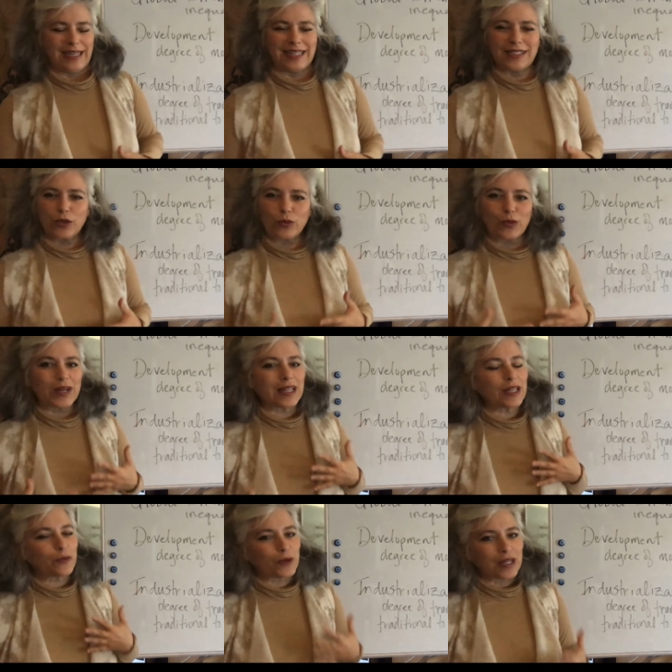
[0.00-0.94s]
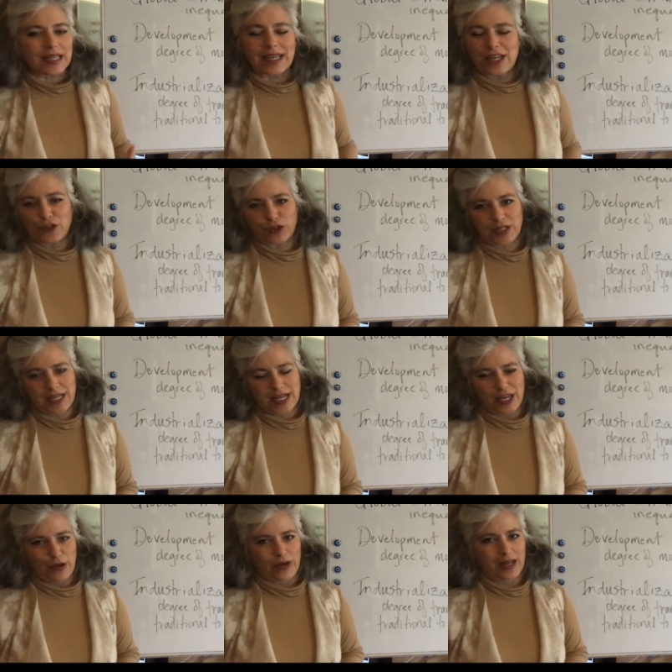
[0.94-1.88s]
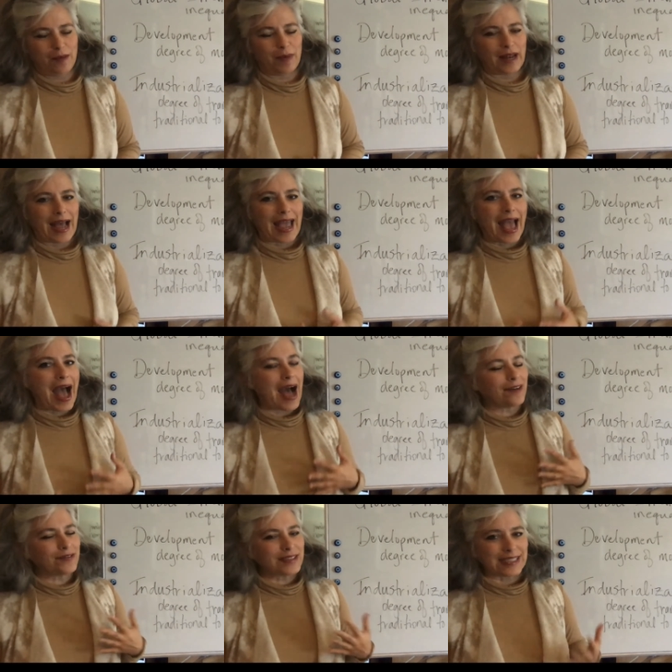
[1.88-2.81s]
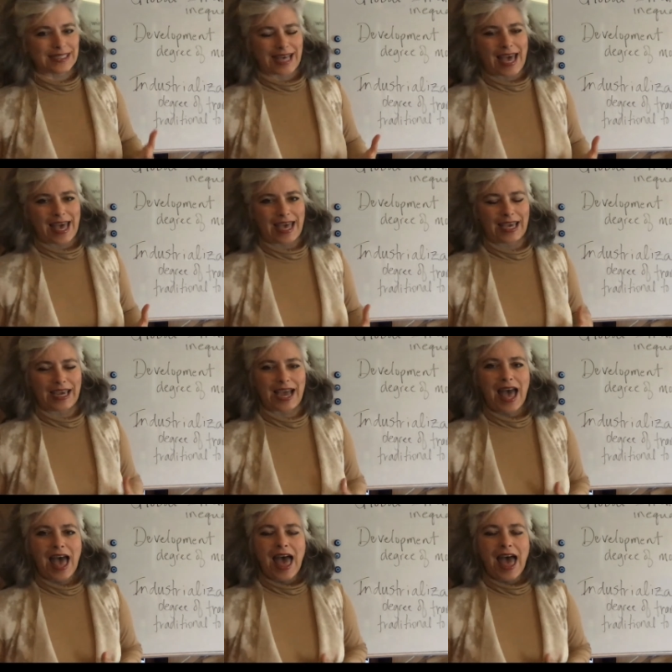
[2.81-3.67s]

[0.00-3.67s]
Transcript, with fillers: it's a really really interesting unit, but I have to say